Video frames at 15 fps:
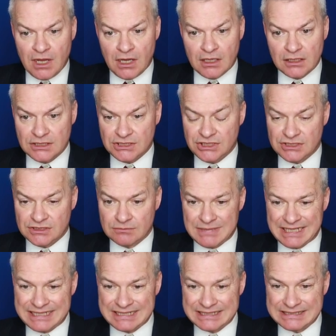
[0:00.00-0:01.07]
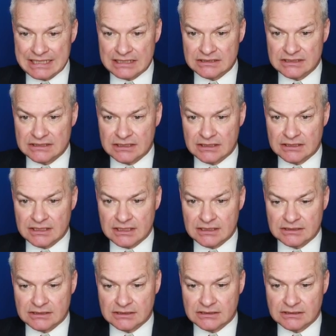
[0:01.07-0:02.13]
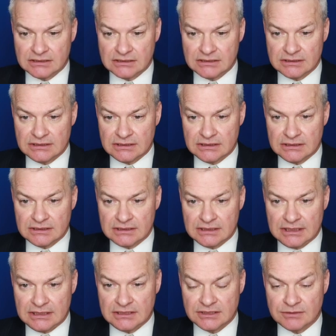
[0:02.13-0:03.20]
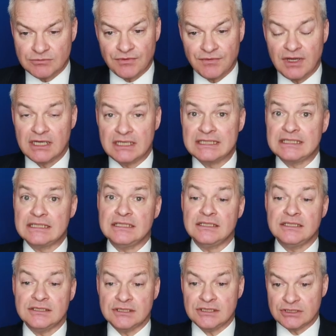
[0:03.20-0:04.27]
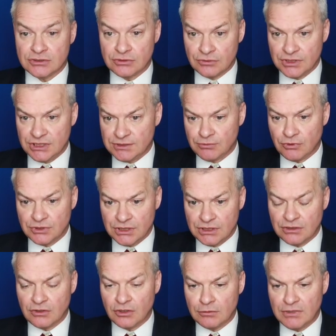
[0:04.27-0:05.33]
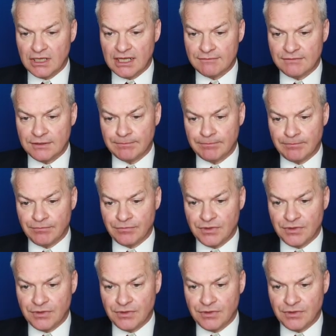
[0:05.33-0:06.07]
I like JISM in the sense that it doesn't provide an easy scoring spot in column 11.